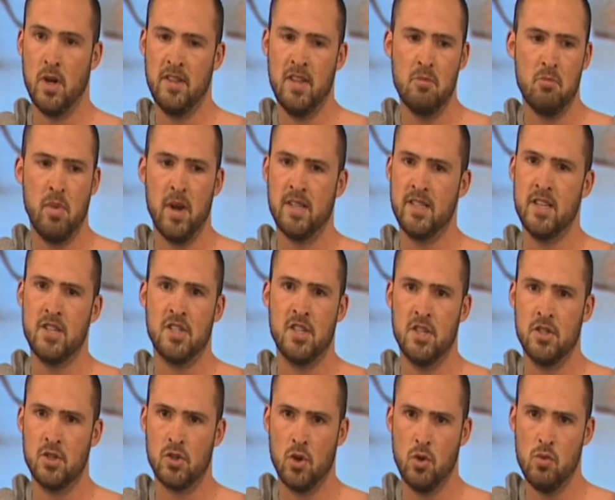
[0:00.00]
I didn't pay attention
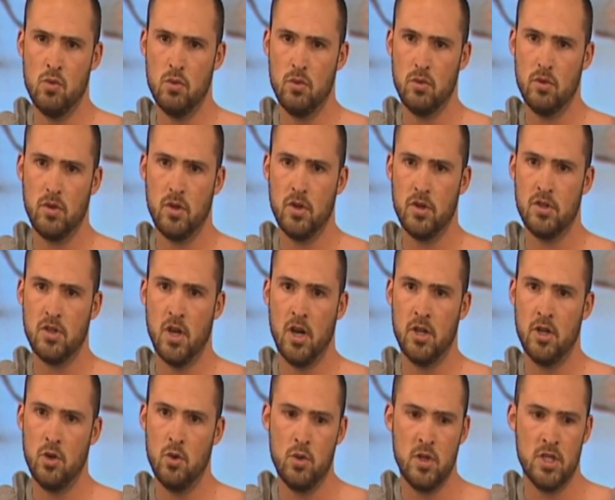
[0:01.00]
in school because I
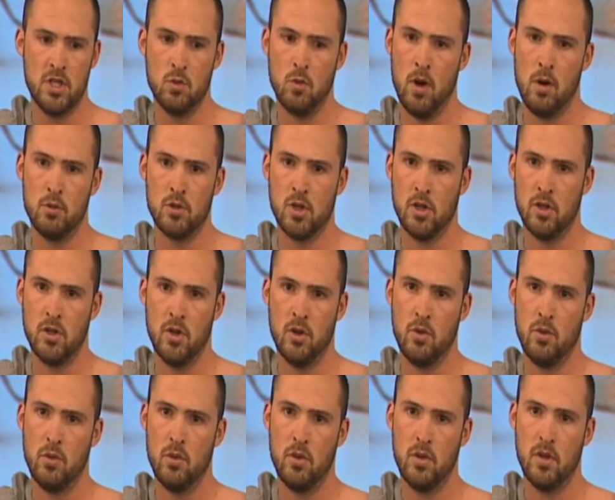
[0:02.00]
knew this is what I was going to do.